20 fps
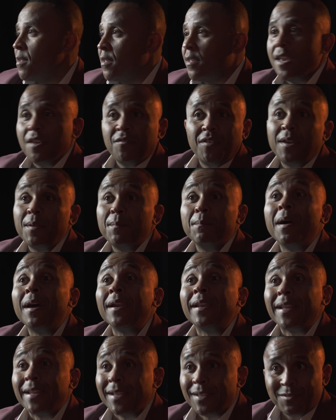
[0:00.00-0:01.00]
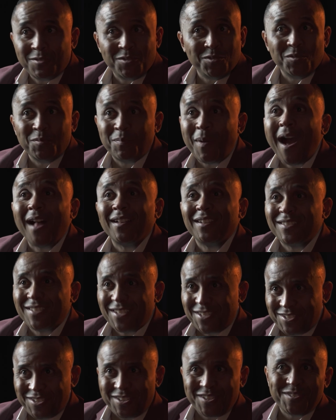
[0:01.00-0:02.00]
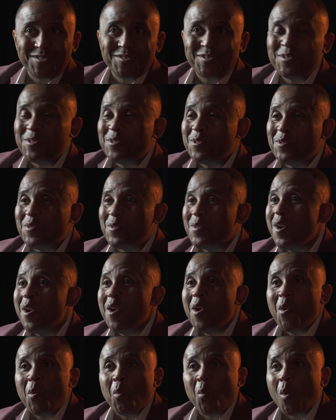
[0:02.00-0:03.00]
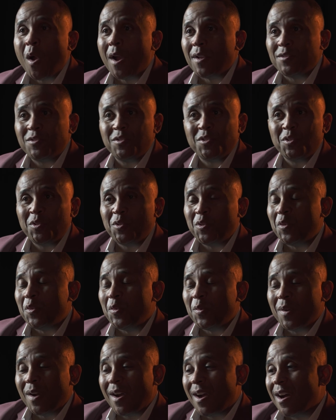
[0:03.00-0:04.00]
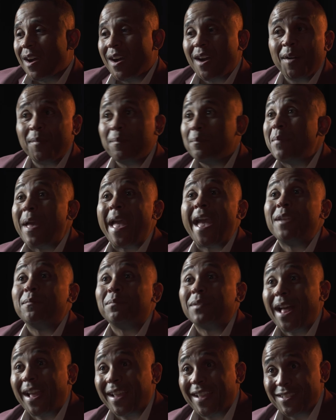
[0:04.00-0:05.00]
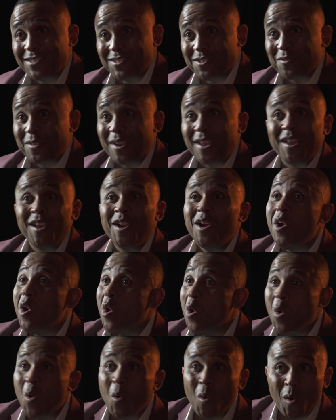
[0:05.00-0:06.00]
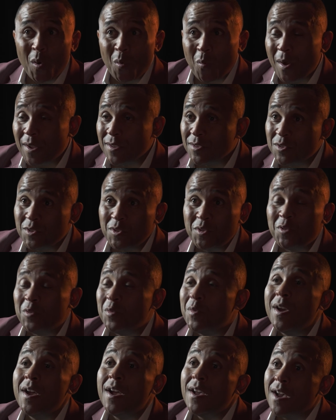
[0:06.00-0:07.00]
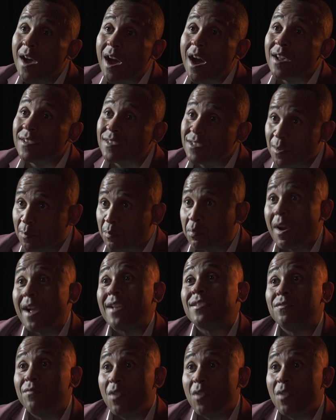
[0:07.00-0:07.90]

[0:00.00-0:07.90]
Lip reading: giving money to politicians who want to ban Black history or want to suppress